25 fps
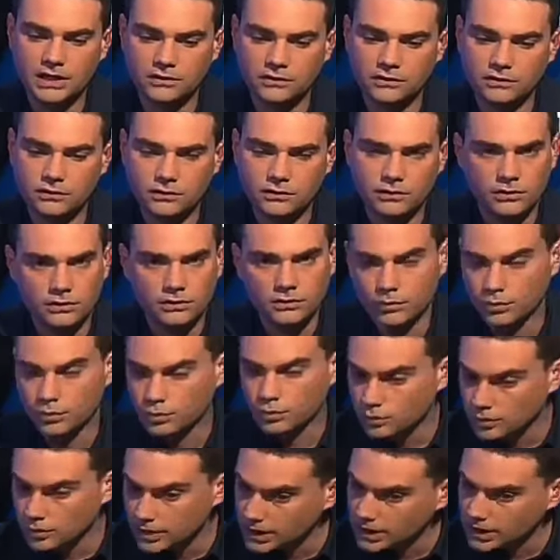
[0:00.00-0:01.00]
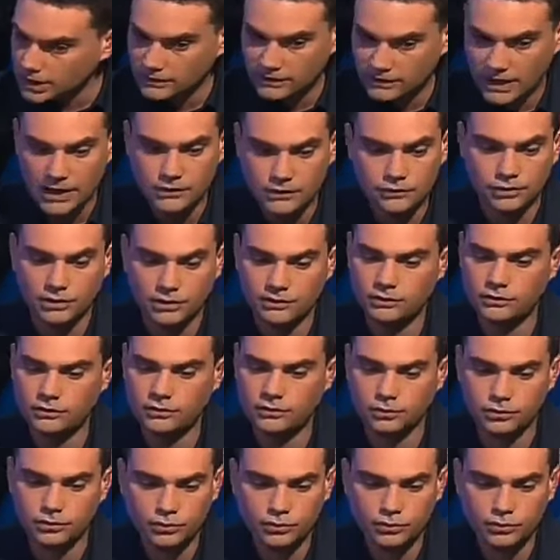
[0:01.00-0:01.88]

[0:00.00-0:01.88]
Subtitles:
is really dangerous.